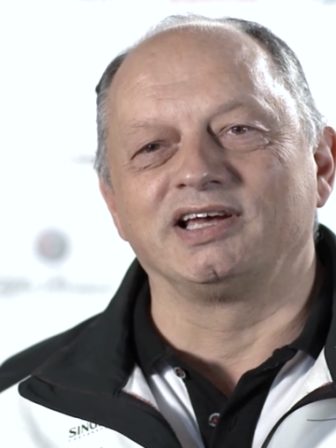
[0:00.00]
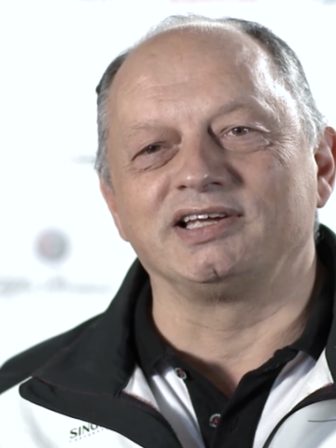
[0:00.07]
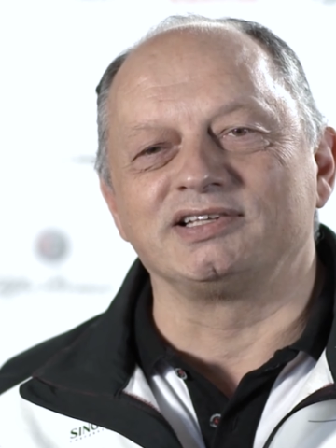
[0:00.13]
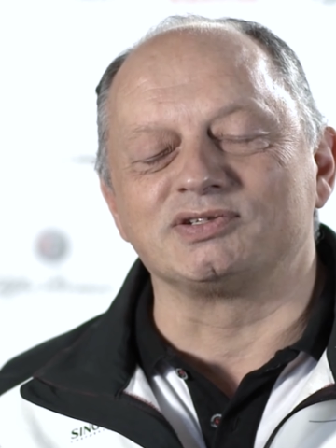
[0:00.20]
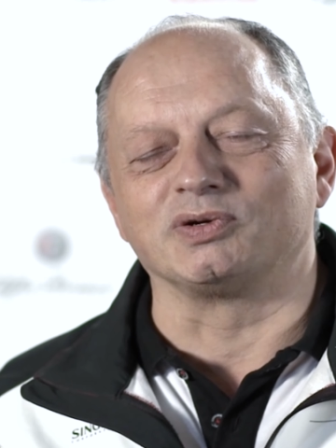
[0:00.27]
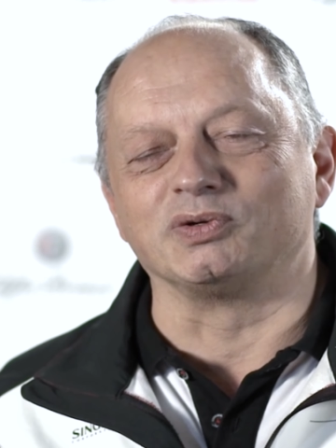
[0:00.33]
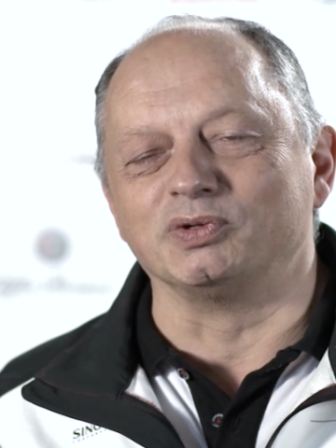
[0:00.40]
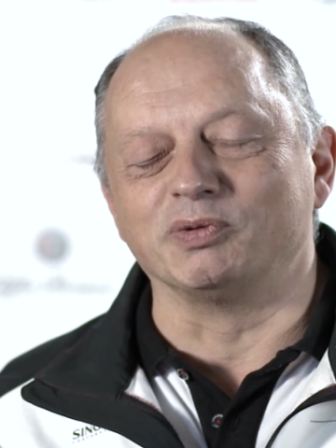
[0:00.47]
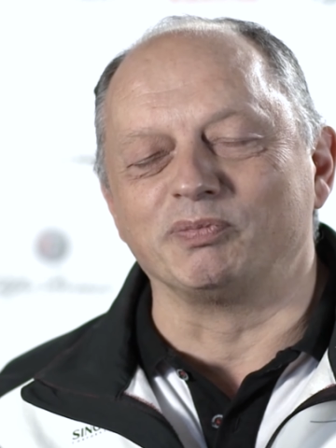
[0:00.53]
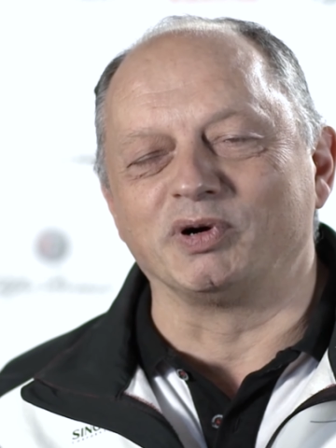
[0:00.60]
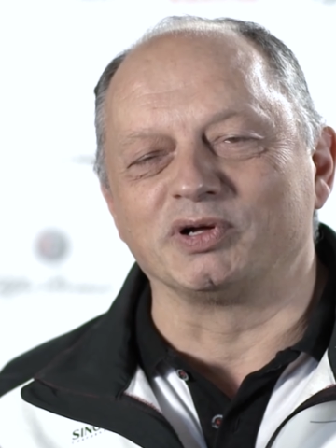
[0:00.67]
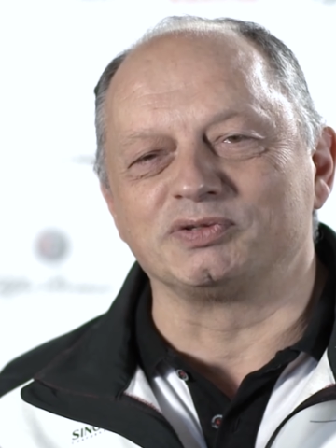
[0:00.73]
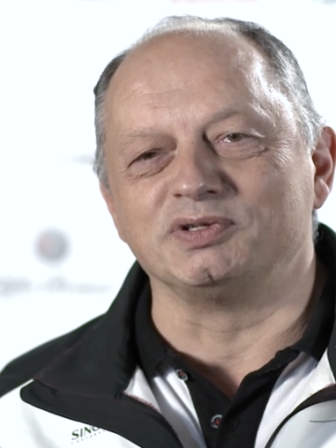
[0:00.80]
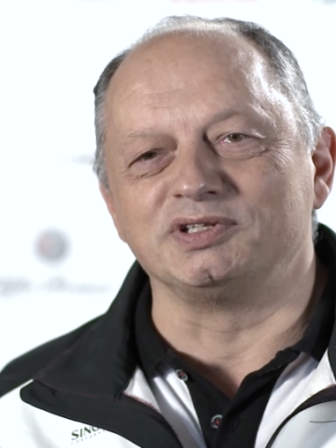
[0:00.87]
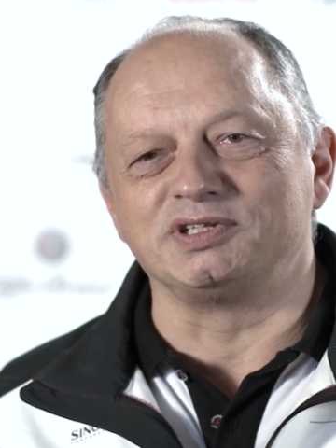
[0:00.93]
it's a good
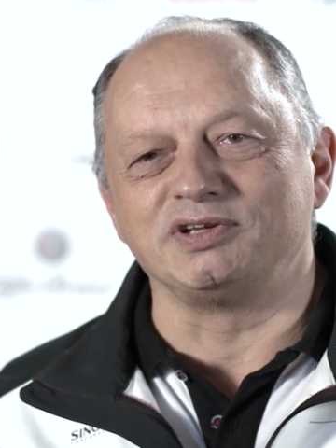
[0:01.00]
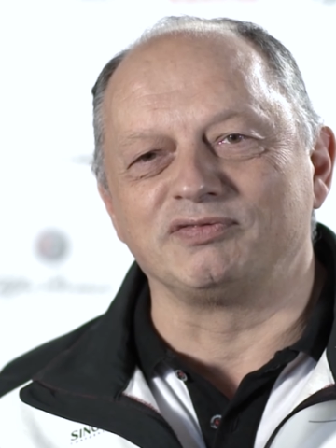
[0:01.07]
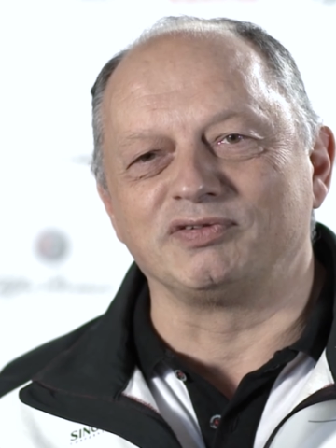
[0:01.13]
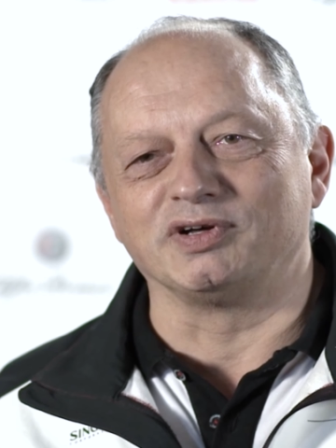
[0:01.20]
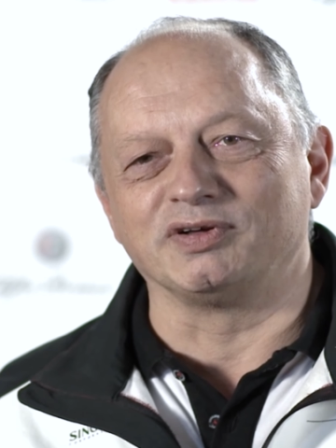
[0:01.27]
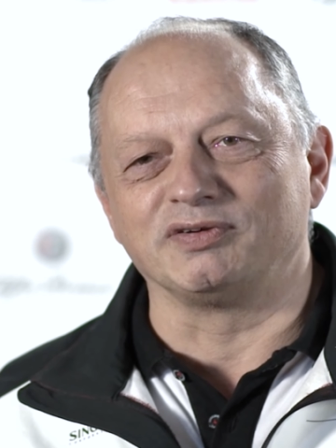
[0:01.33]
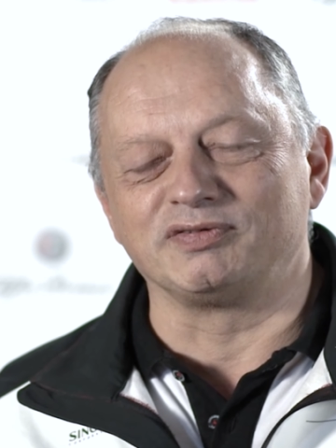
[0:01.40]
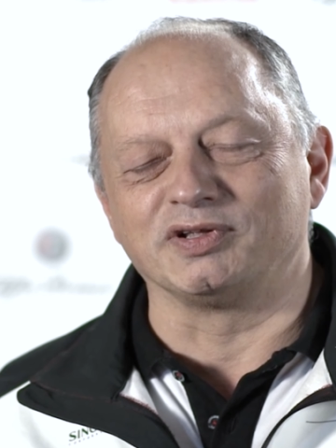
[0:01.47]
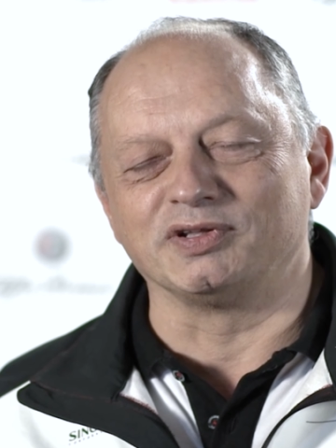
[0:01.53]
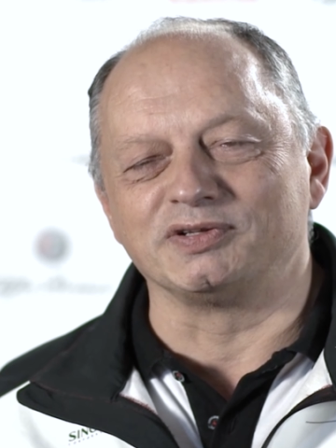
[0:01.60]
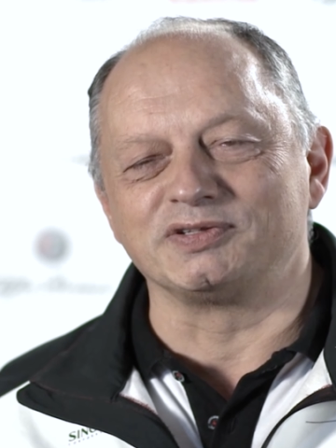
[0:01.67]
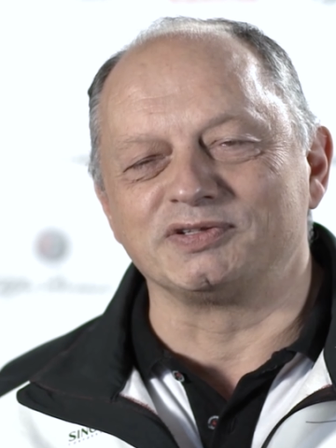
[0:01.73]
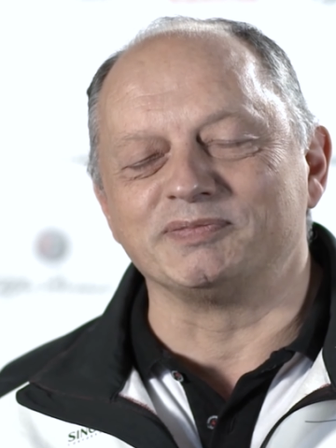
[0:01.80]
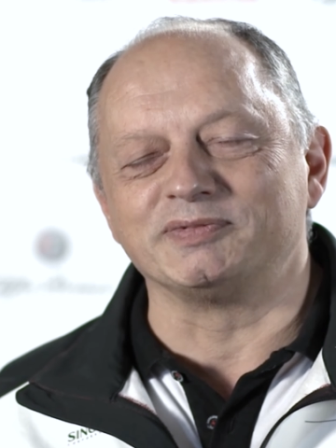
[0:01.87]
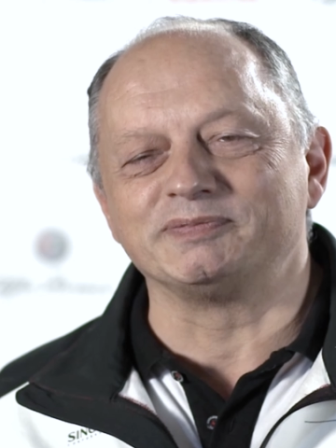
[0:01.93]
opportunity for, for
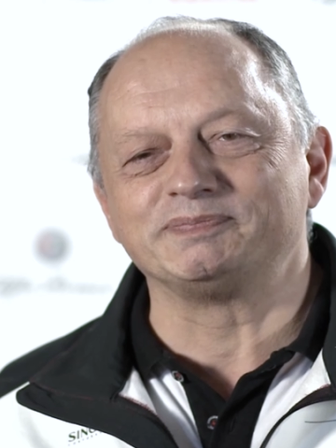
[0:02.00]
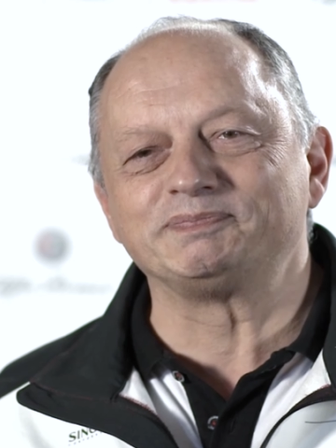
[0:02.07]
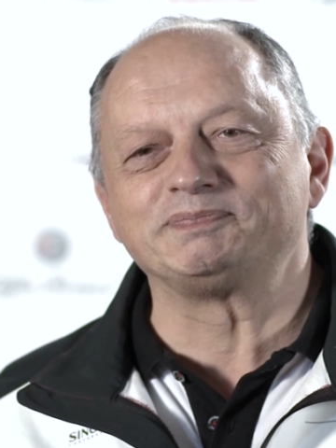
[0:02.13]
the team.